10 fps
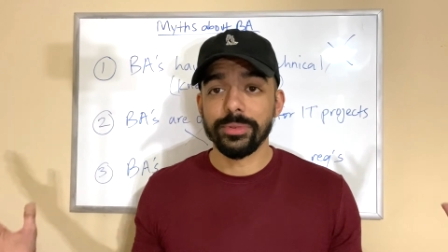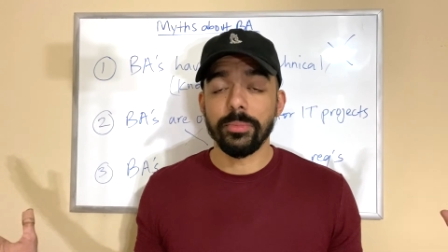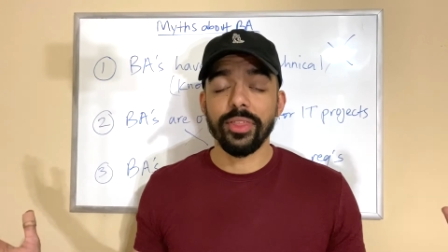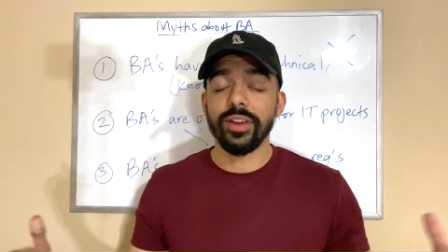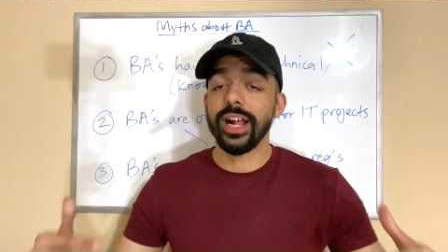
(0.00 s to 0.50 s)

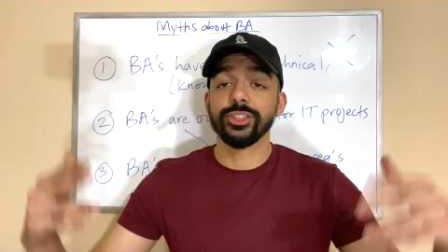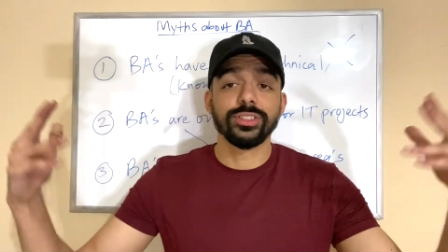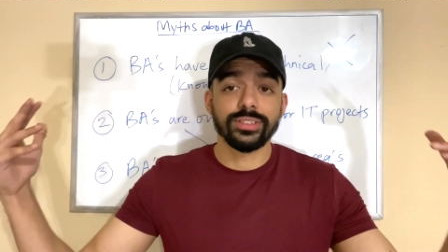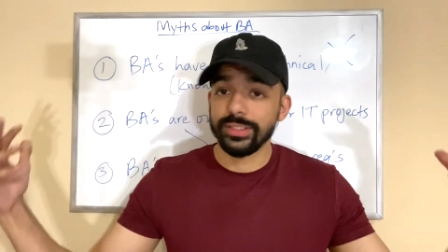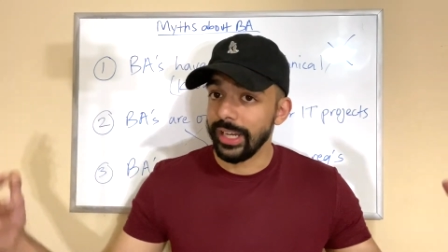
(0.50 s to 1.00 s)

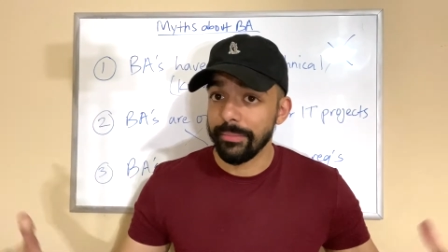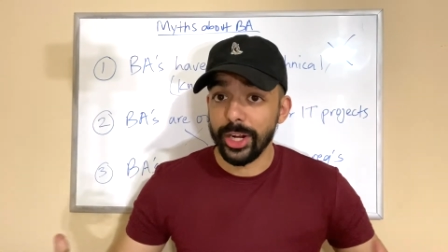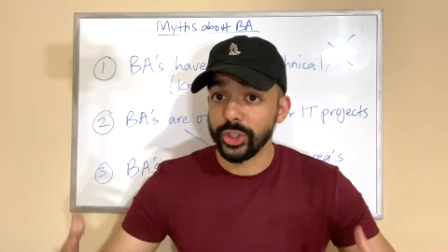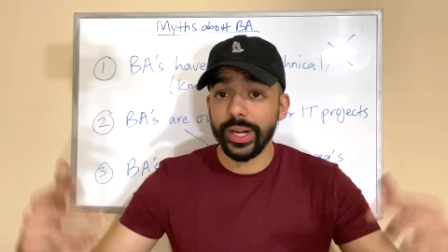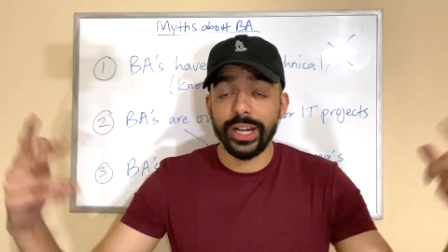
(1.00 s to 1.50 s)
methodologies in my
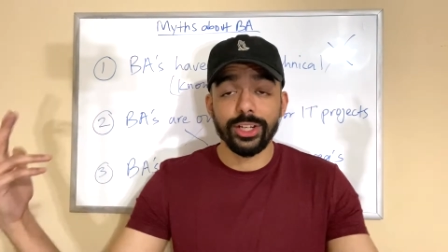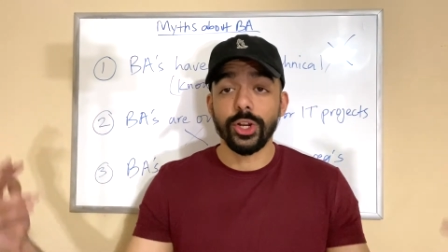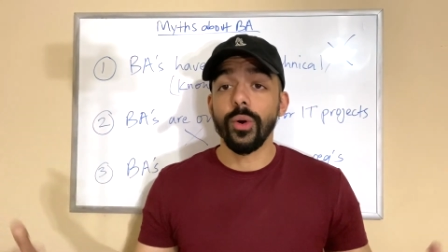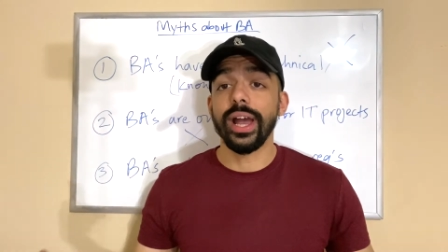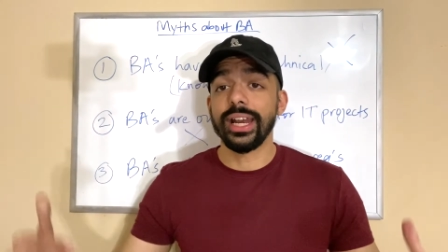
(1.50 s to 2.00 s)
training,
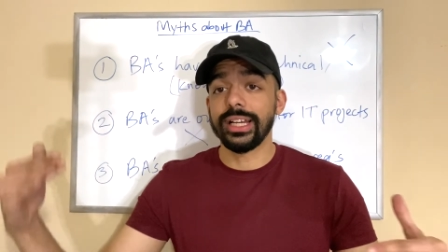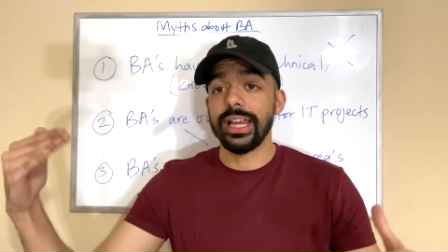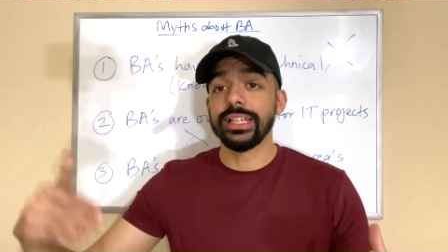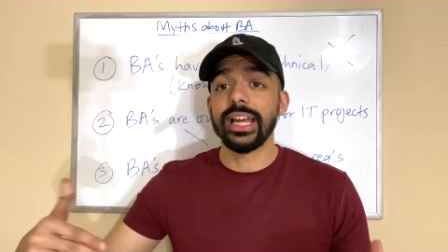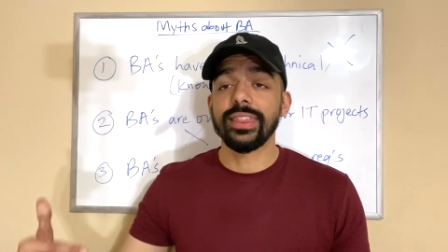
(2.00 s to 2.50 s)
go ahead
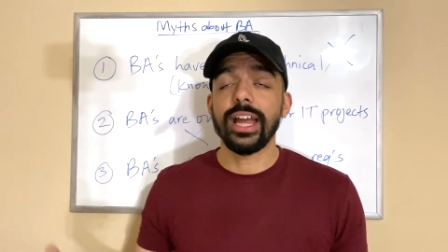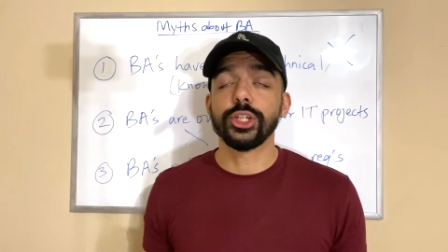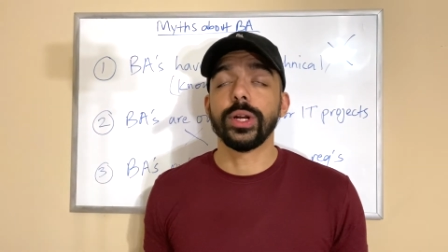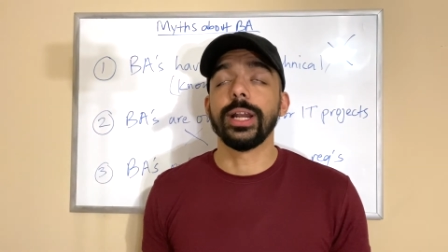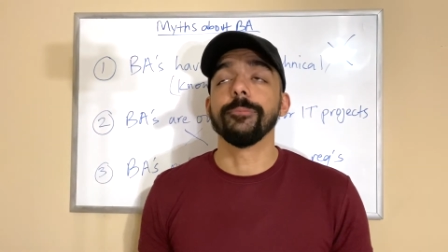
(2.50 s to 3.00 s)
and get that
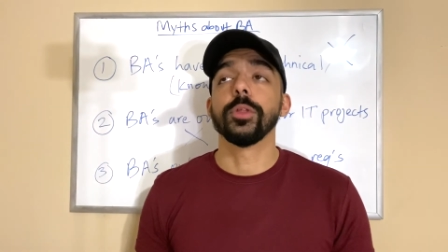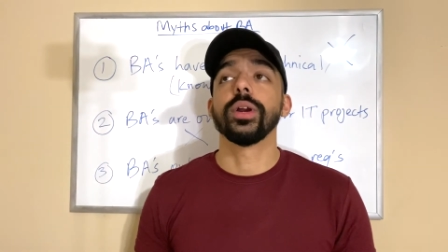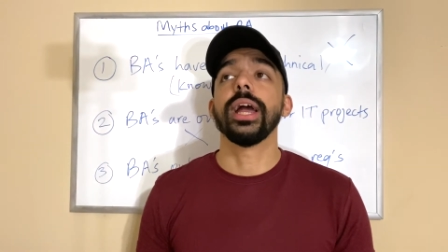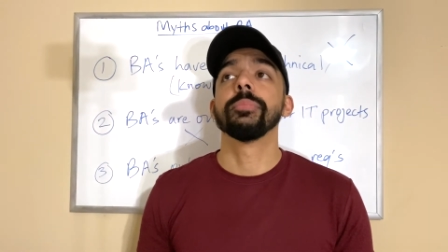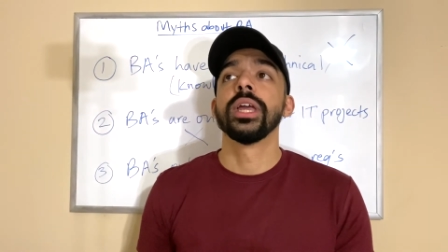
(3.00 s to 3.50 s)
training,
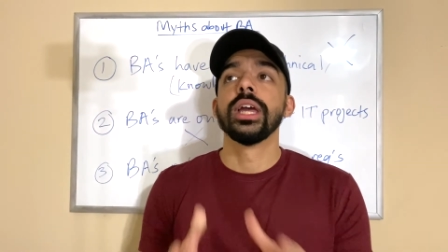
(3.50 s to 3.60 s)
okay?